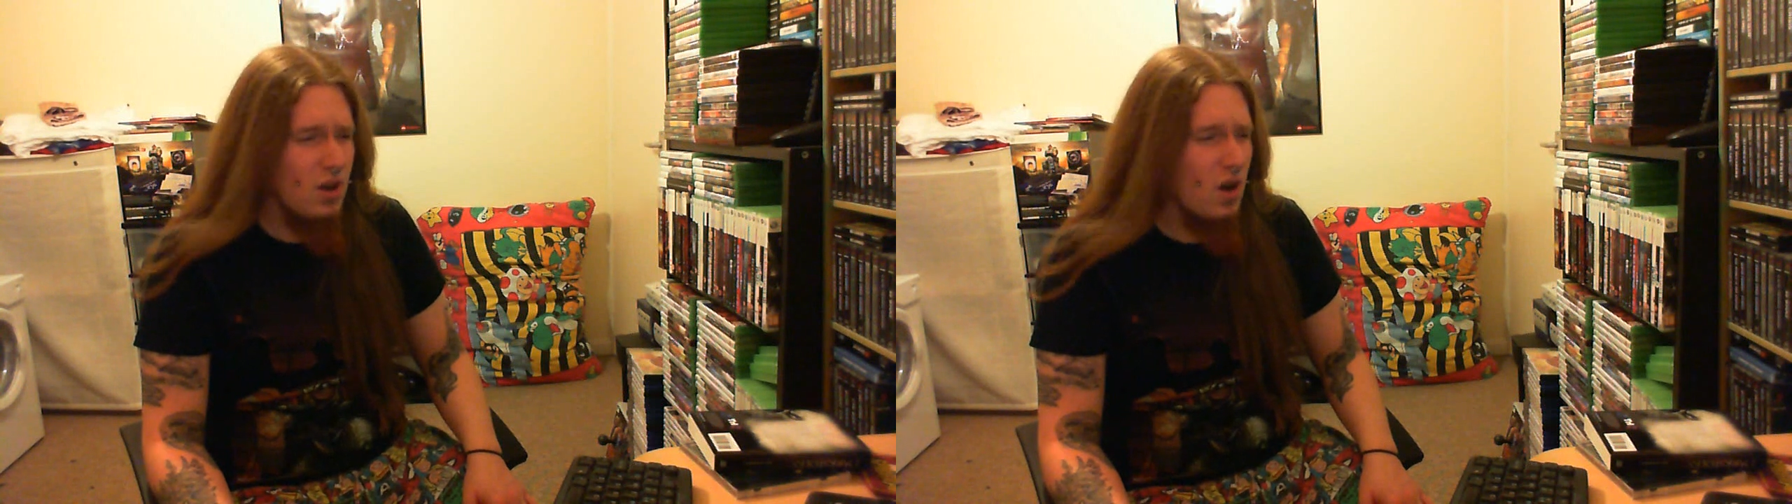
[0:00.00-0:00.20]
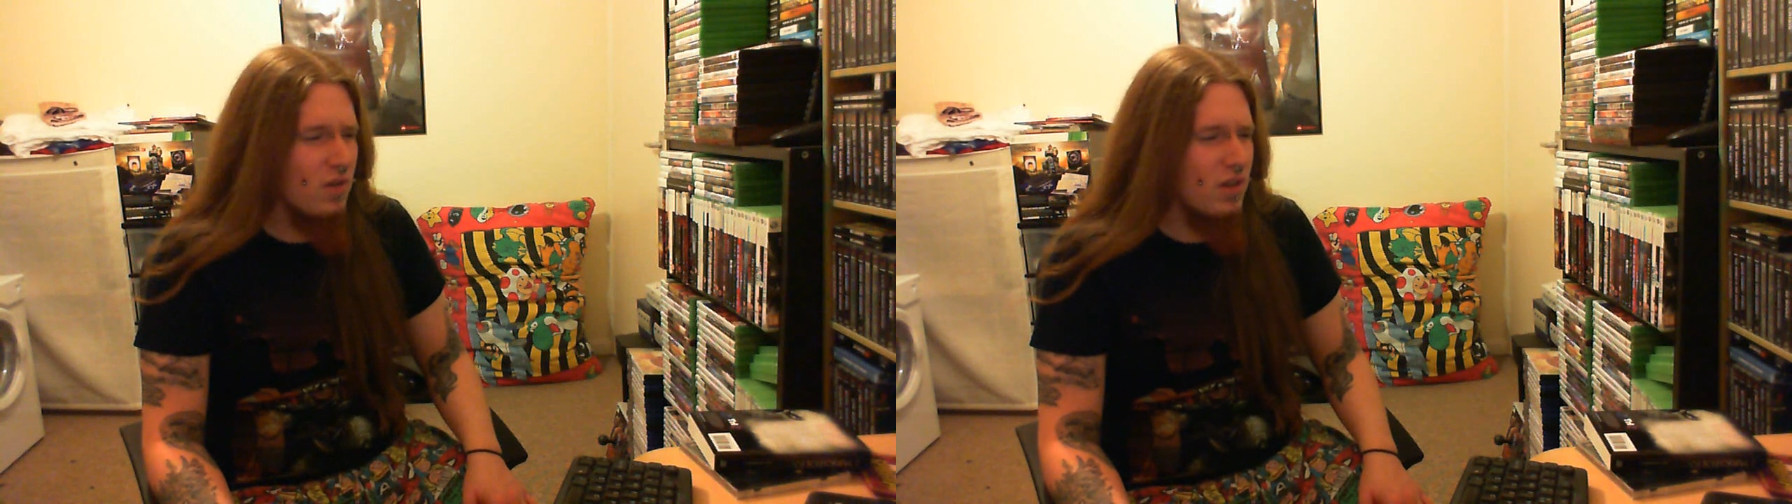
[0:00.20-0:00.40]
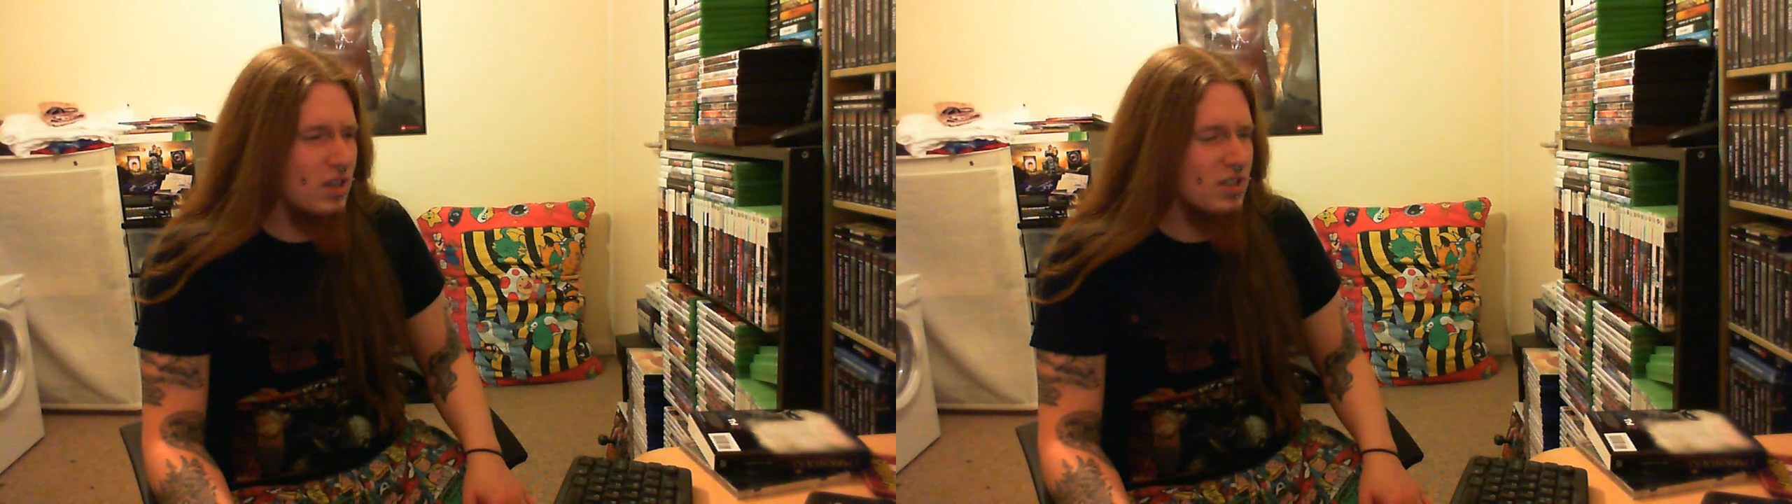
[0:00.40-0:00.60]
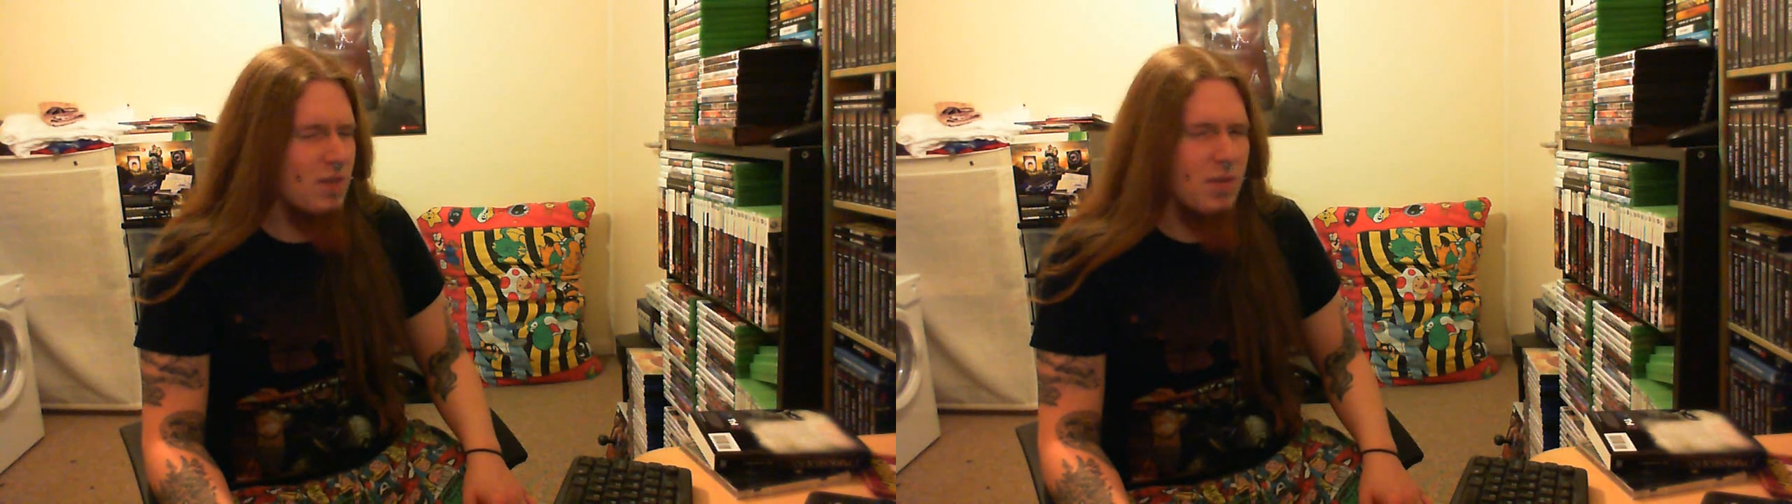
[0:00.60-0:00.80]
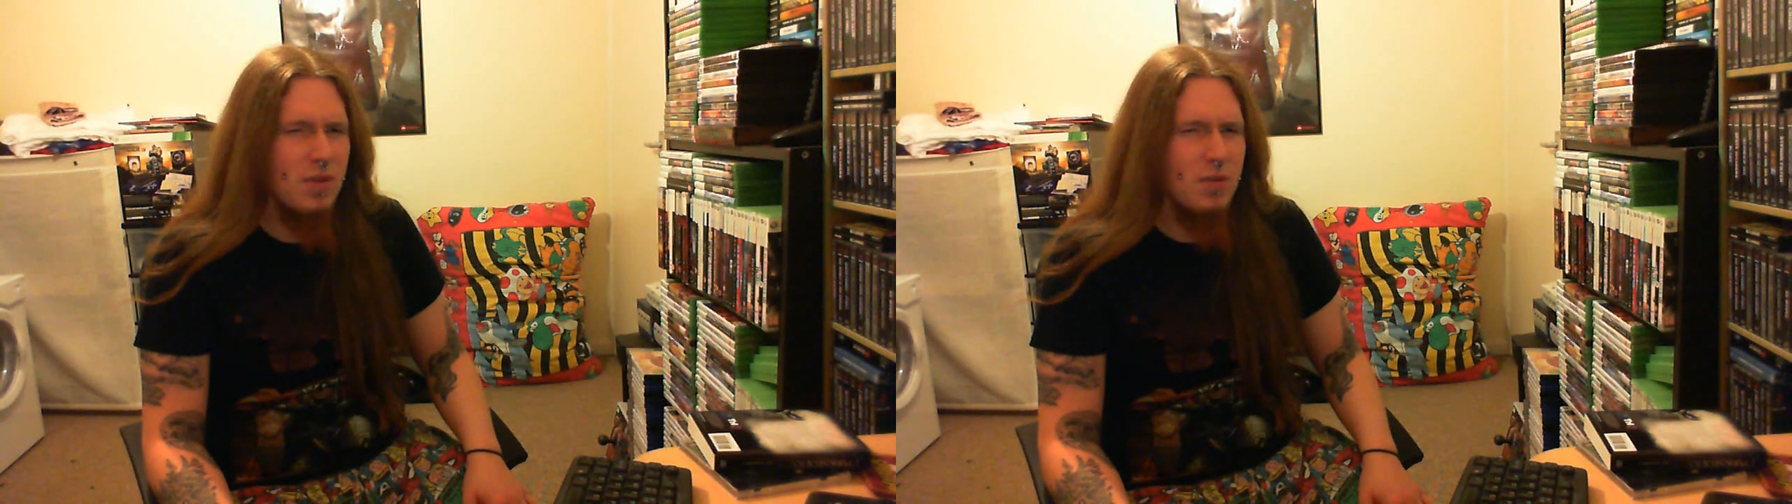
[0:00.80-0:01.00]
I think that's
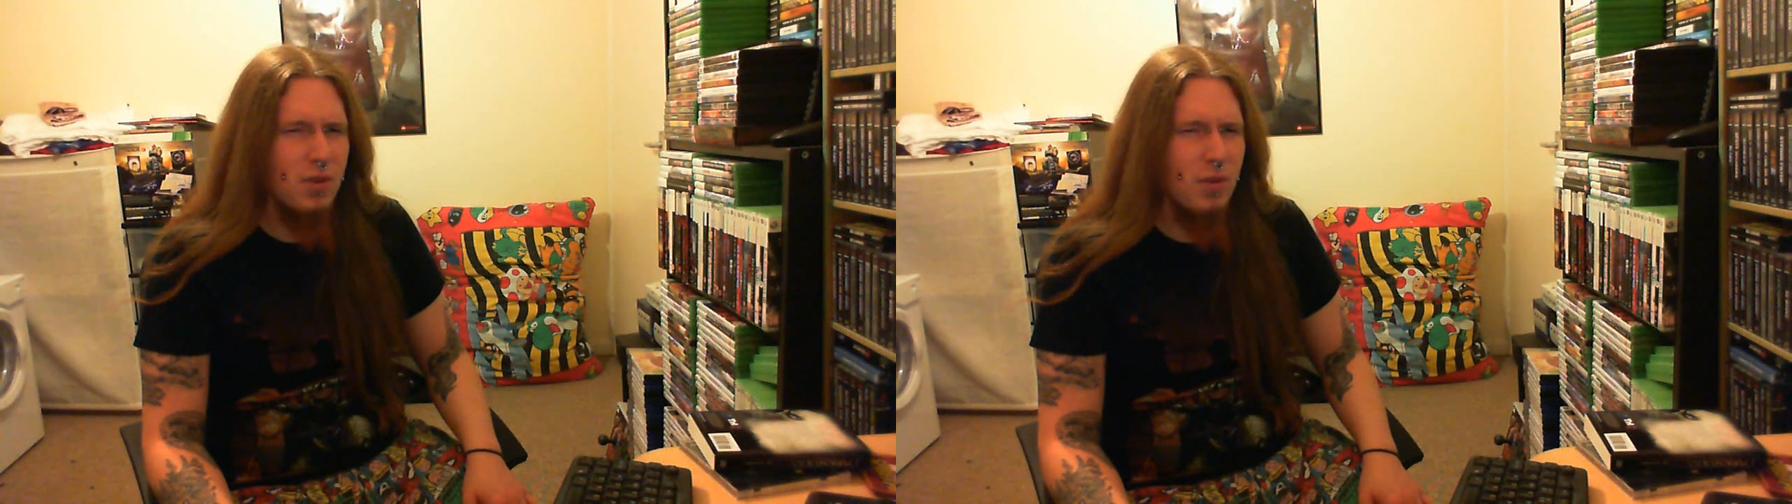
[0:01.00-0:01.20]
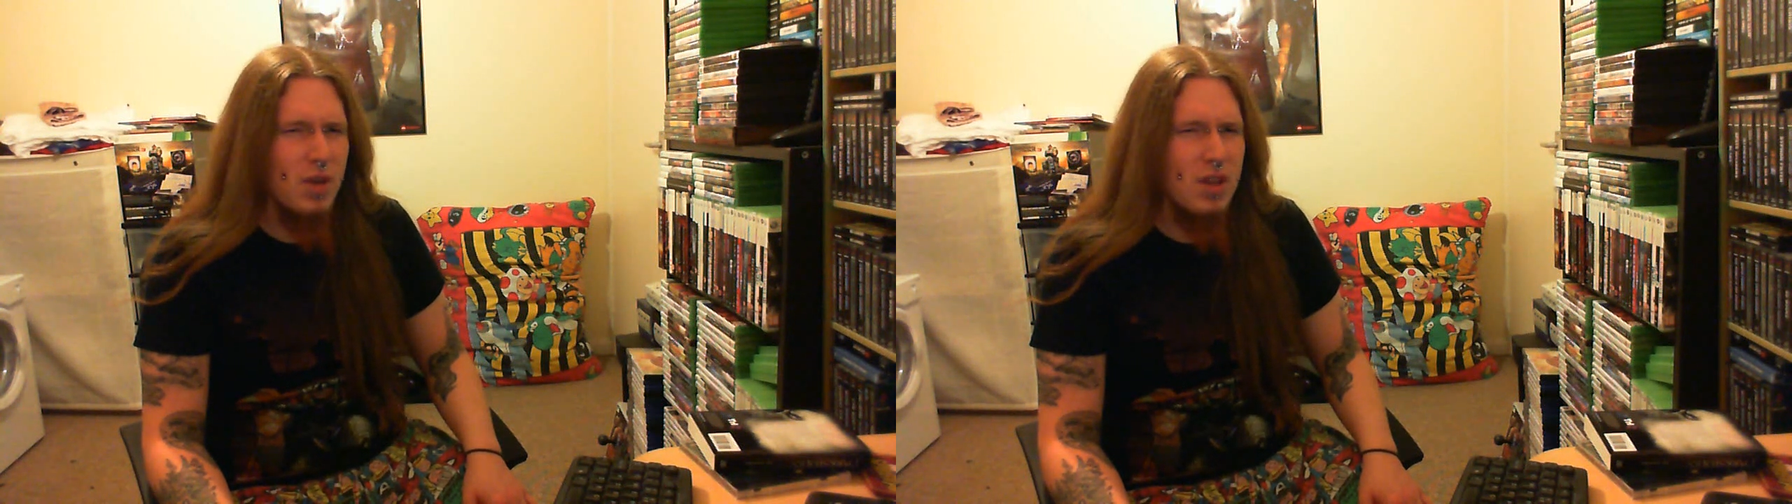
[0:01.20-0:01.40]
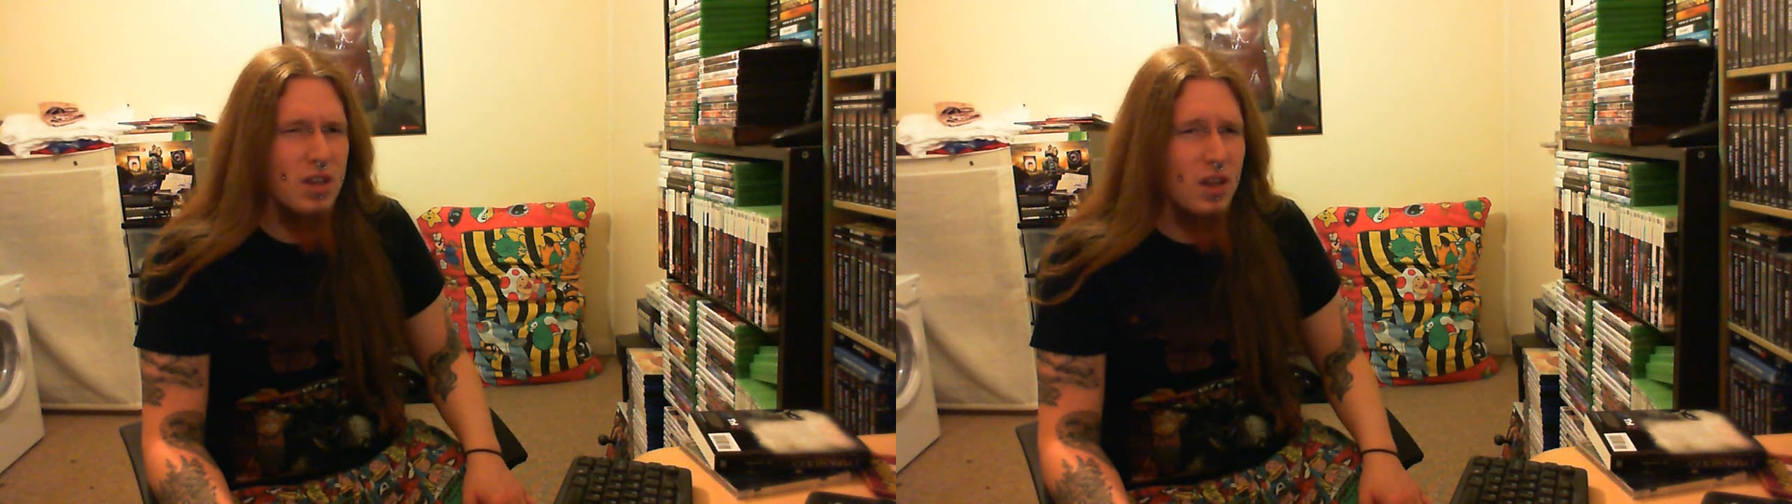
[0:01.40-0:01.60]
everything from me.